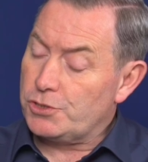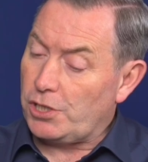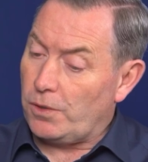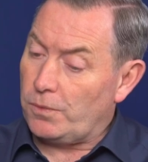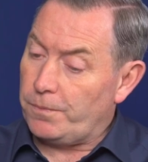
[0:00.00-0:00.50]

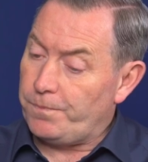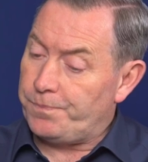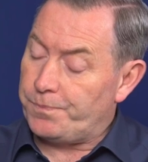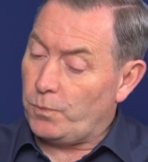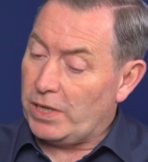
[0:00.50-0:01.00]
So
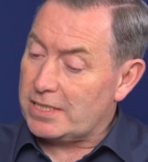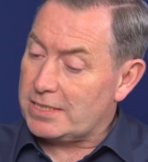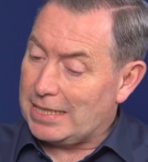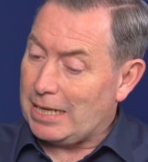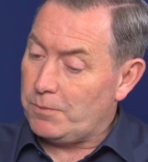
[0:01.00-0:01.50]
whereas
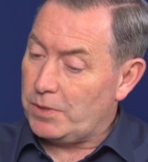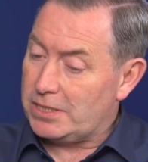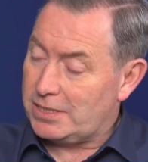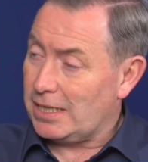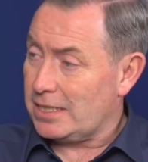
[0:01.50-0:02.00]
the camera
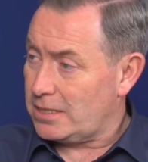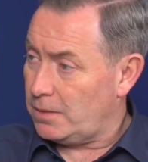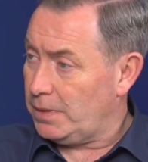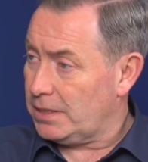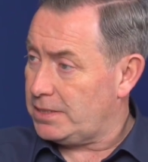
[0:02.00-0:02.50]
still has the
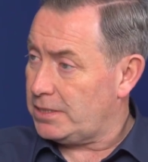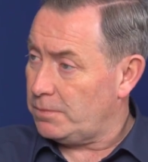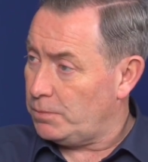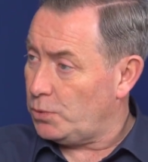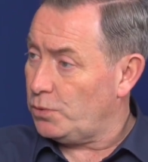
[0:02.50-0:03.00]
ability
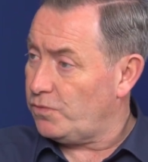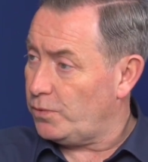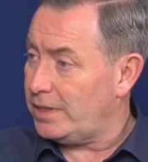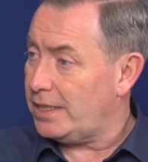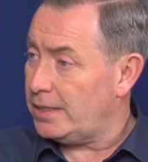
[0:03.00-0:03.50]
to move
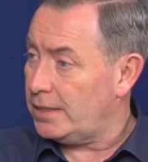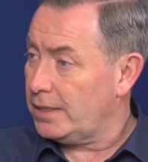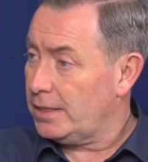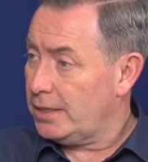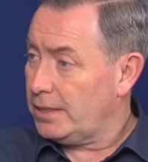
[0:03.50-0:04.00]
within
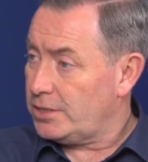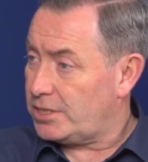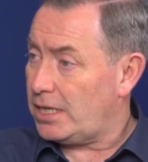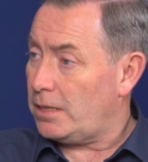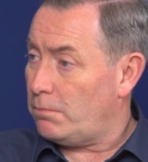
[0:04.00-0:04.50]

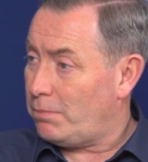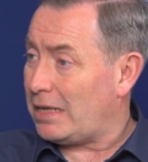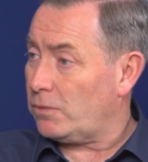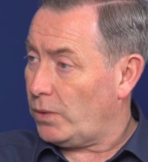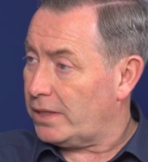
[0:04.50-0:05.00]
certain
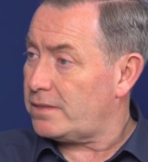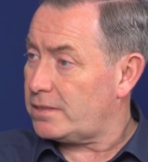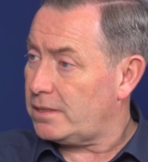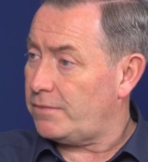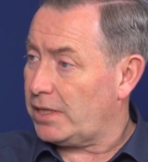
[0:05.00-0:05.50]

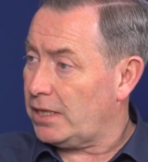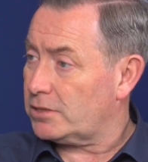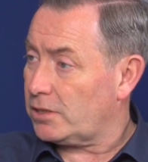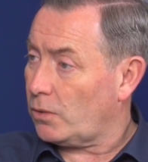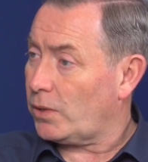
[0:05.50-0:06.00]
bandwidths in
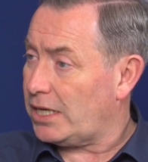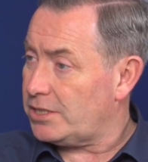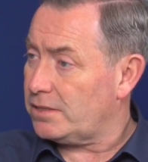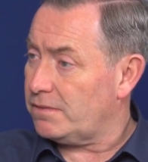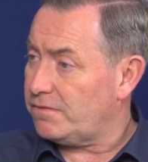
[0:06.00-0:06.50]
regards to
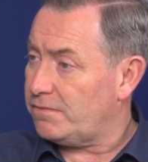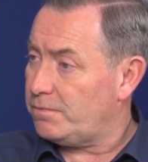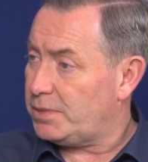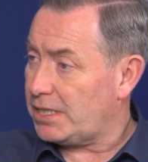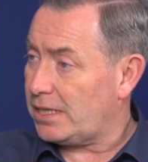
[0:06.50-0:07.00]
location of
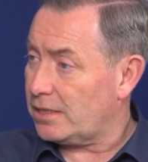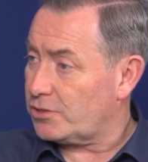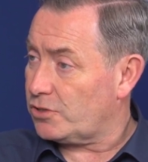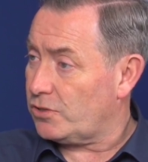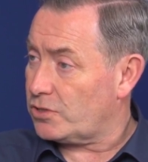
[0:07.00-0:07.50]
particular
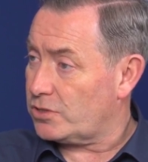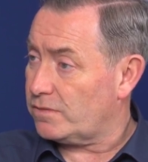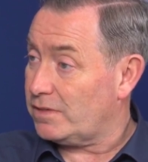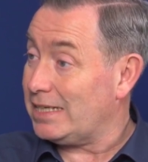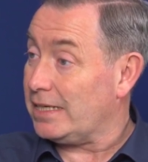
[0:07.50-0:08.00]
sources
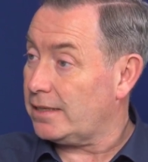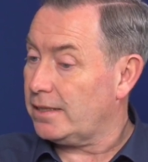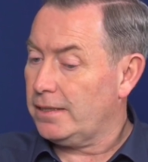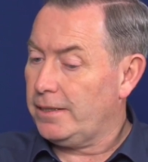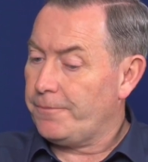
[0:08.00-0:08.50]
of a leak,
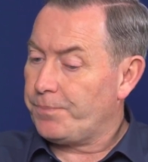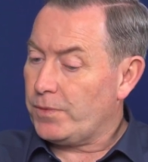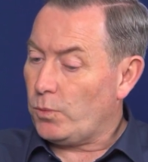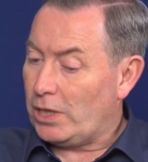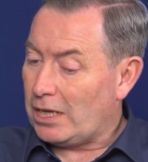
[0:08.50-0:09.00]

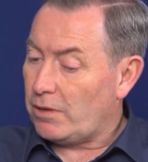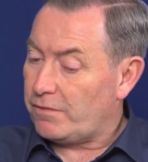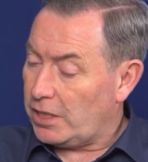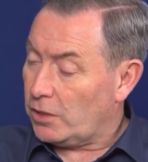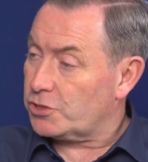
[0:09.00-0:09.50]
we now
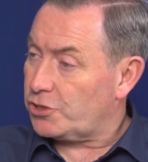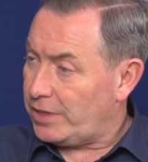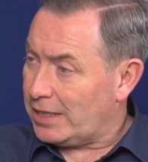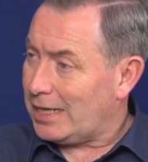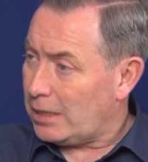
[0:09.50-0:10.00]
have the
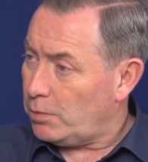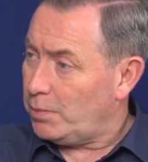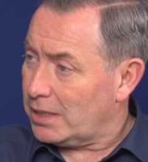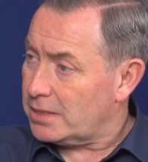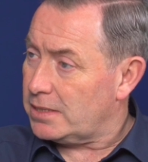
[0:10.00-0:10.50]
on-screen
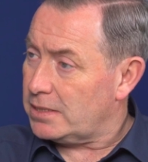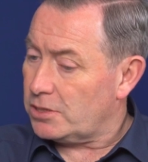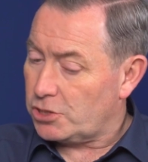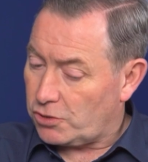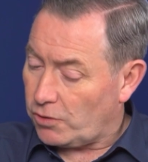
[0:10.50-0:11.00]
capability
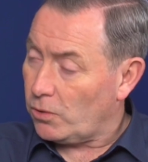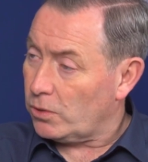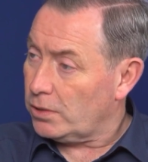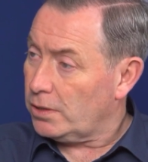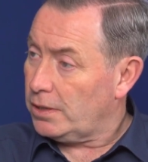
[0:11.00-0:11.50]
to
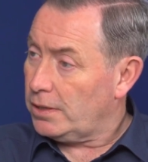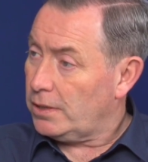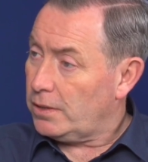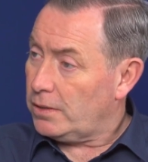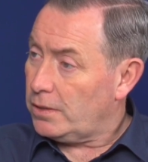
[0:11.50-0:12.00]
scroll
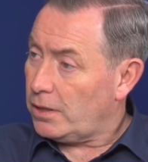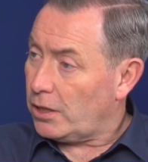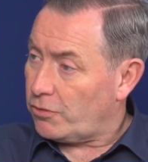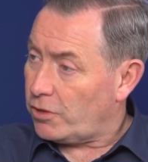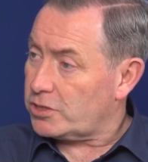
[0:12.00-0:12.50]

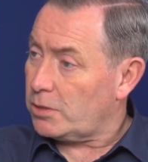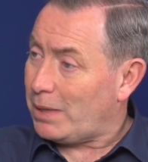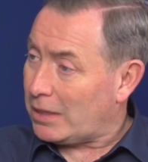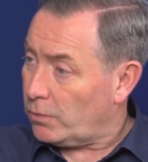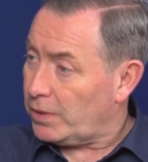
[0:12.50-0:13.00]
across a
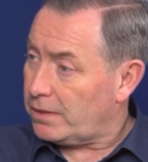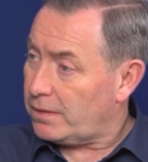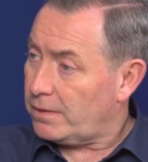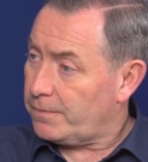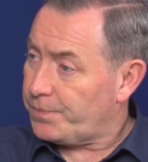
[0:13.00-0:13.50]

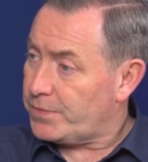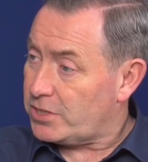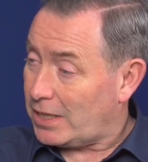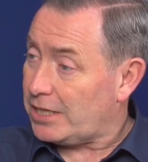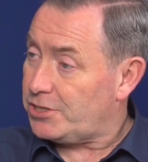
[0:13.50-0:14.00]
bandwidth
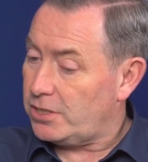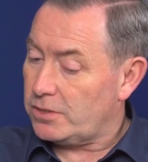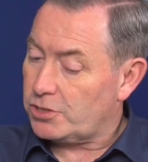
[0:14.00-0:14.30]
selection.